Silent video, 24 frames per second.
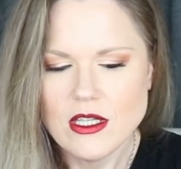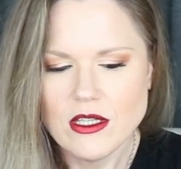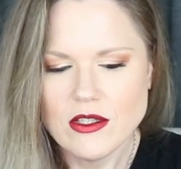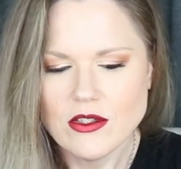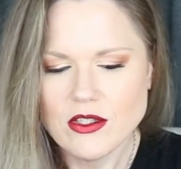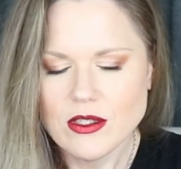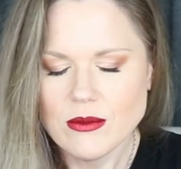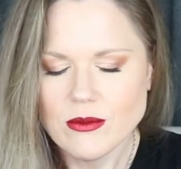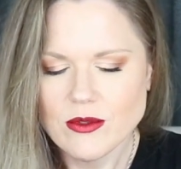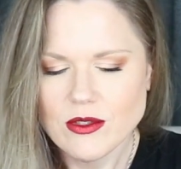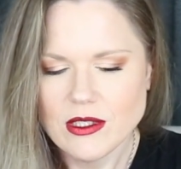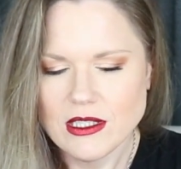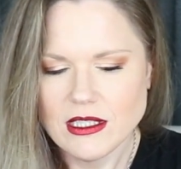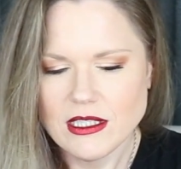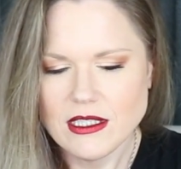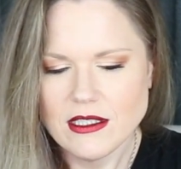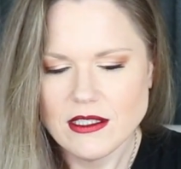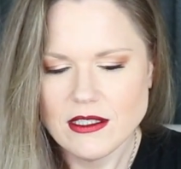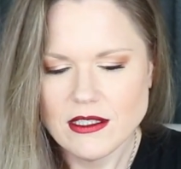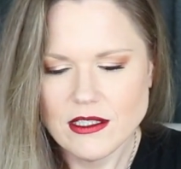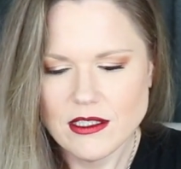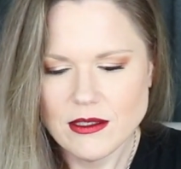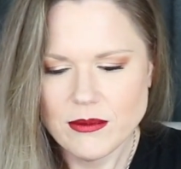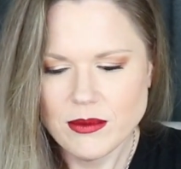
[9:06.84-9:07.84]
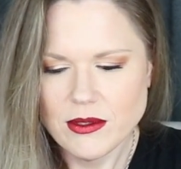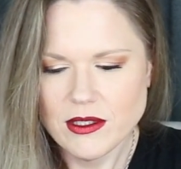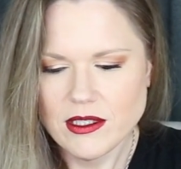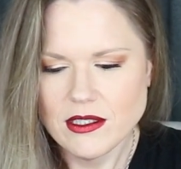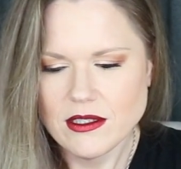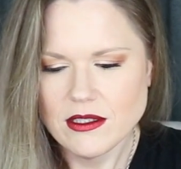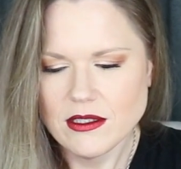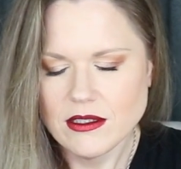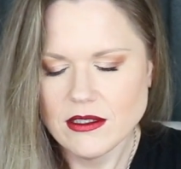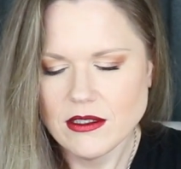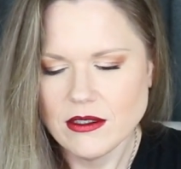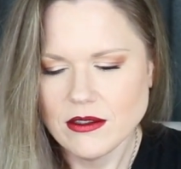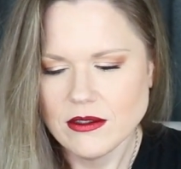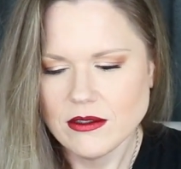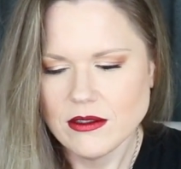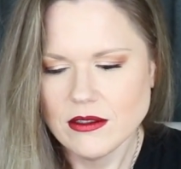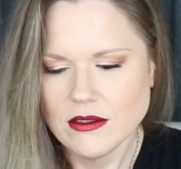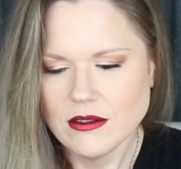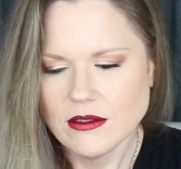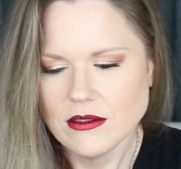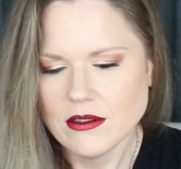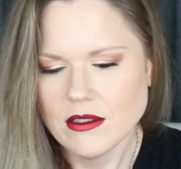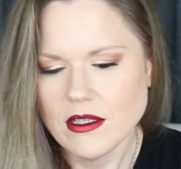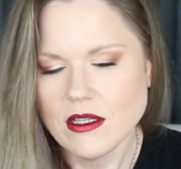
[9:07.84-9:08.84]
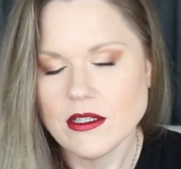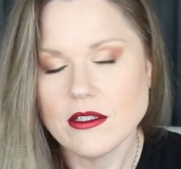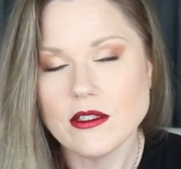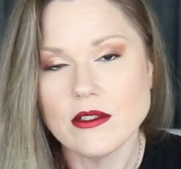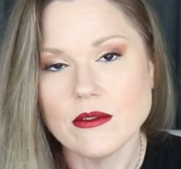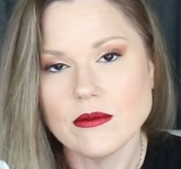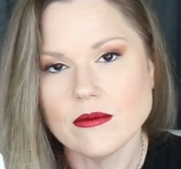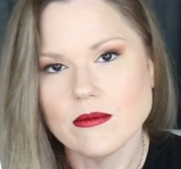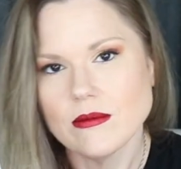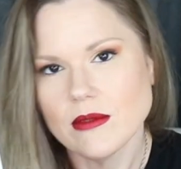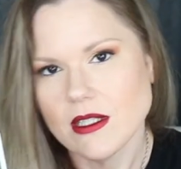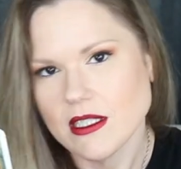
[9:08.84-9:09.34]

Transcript: Show me what I need to see, please. I know.